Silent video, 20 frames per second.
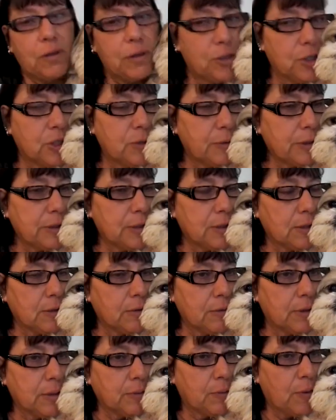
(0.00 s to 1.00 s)
she wants to
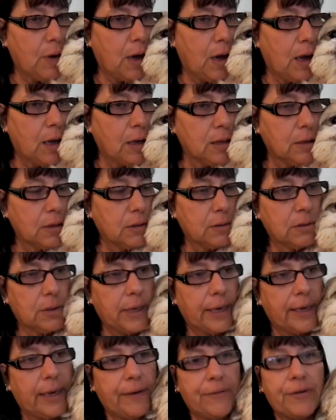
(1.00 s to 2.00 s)
go on a walk,
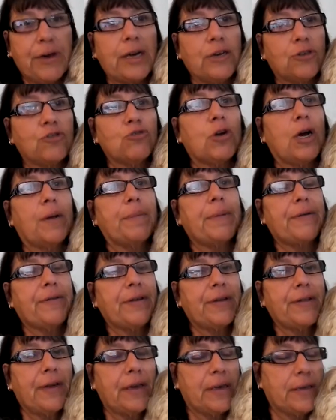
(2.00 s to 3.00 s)
like I've got to drop
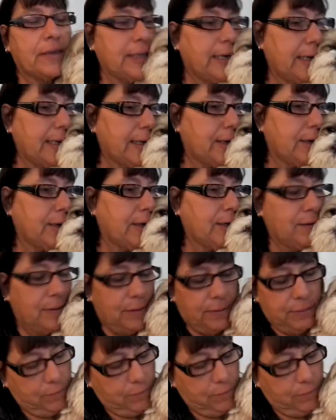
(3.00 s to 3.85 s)
everything and take her.